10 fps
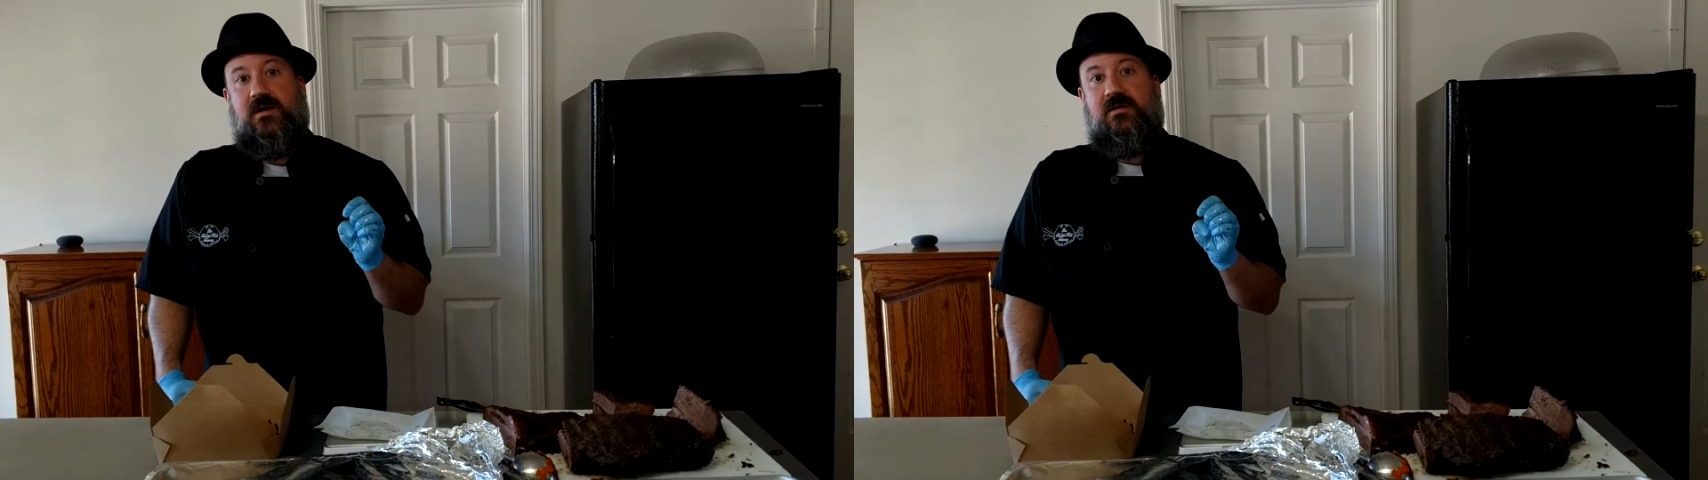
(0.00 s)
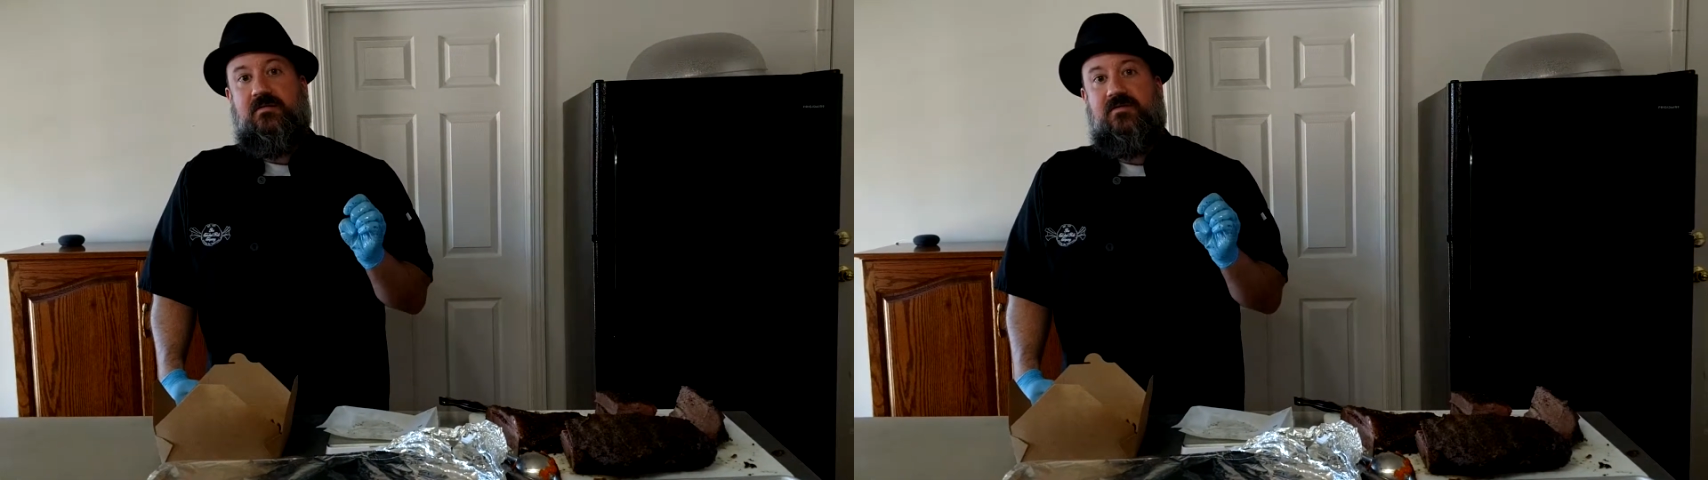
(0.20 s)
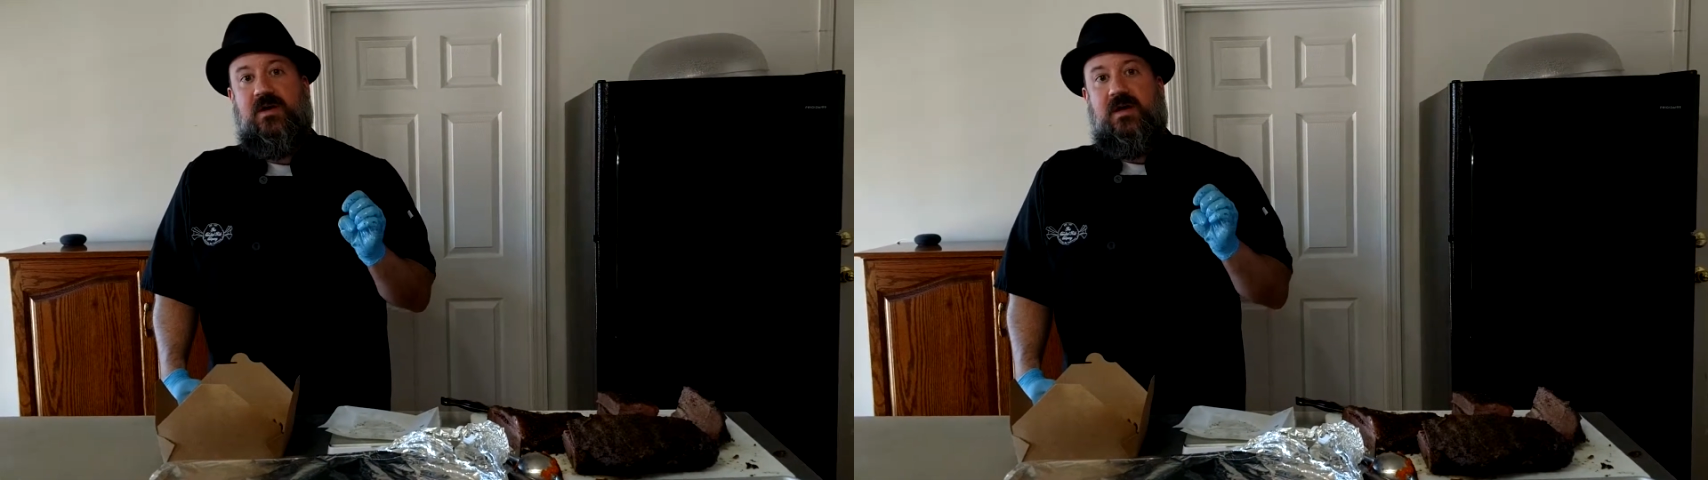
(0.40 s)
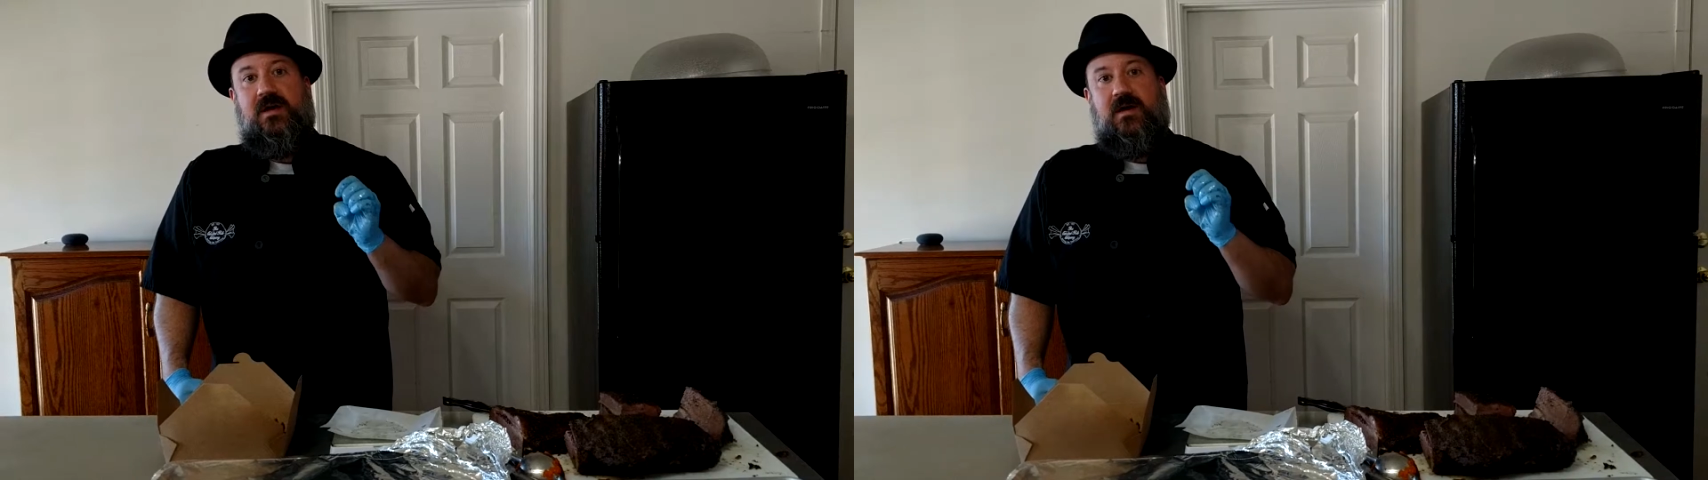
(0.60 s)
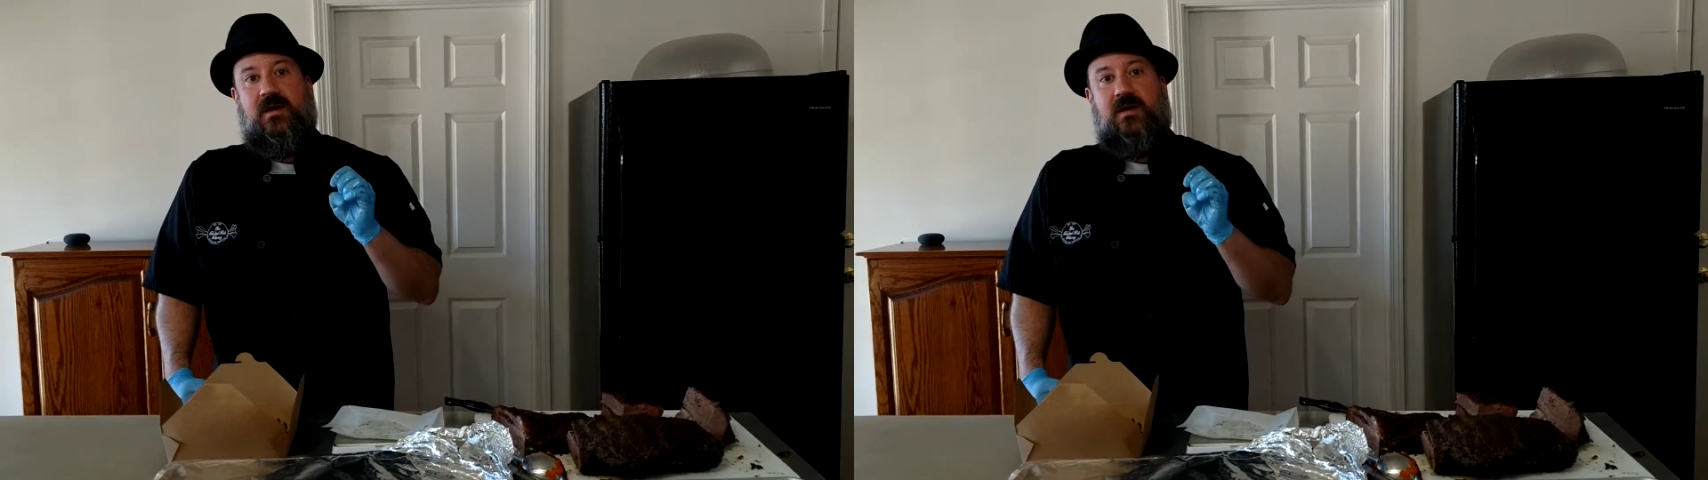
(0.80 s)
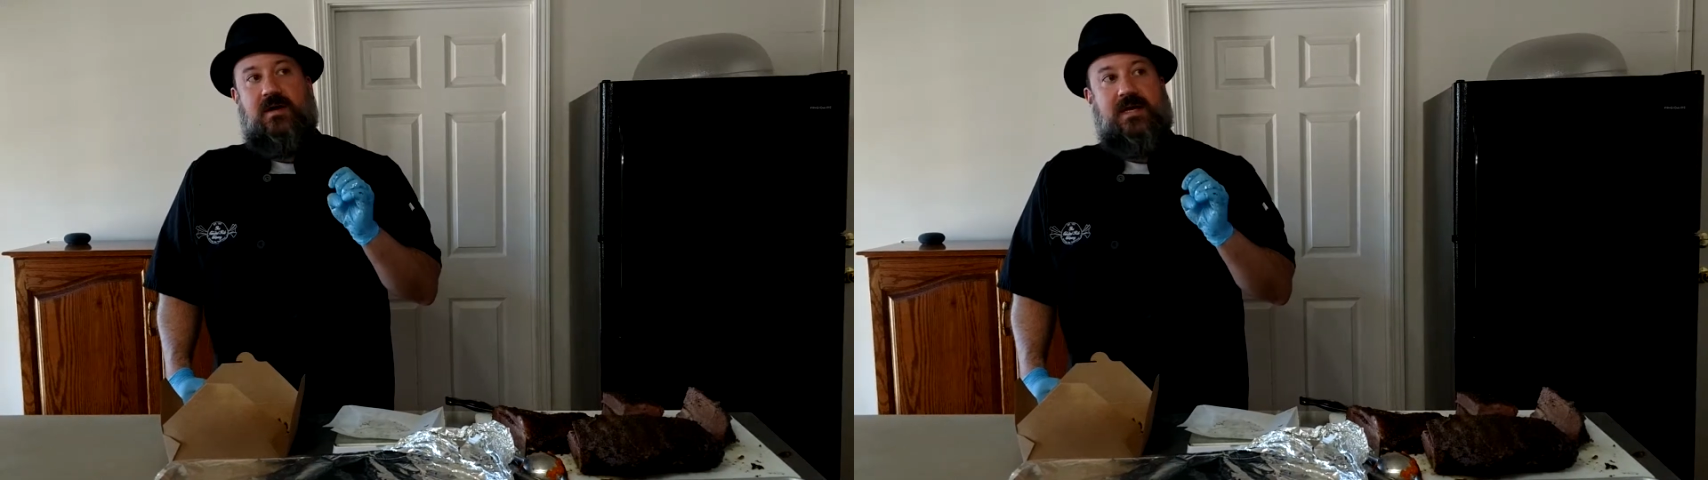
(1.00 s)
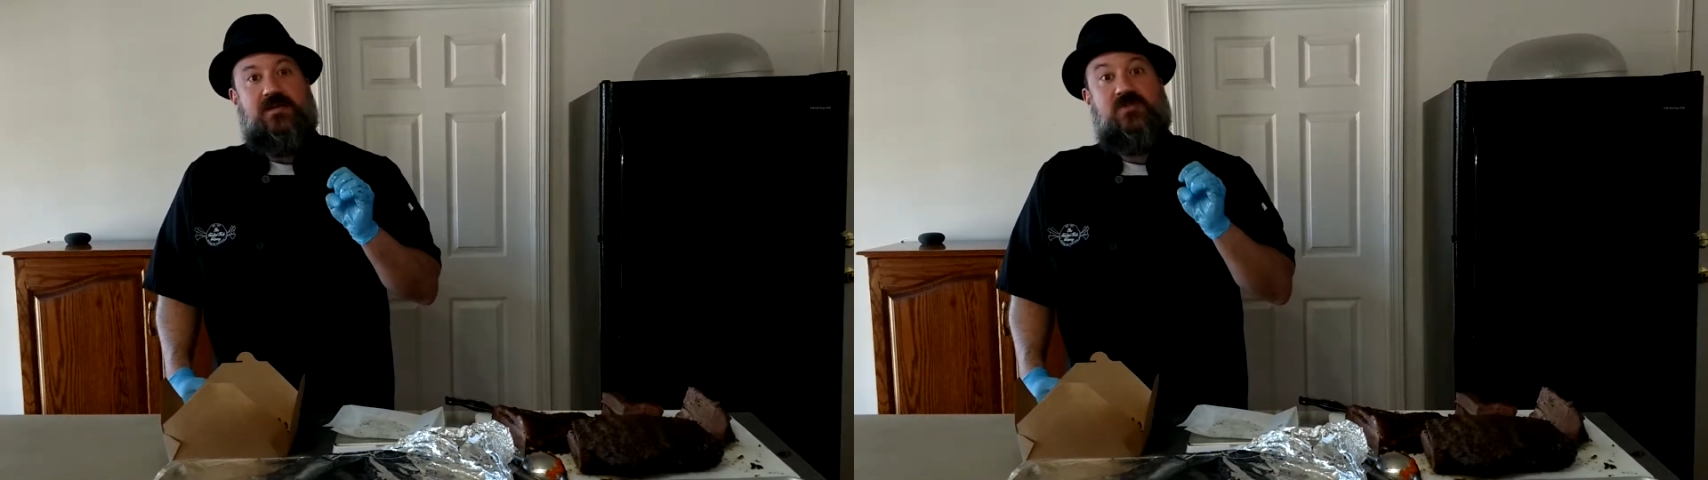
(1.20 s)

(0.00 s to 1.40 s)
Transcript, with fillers: of uh, a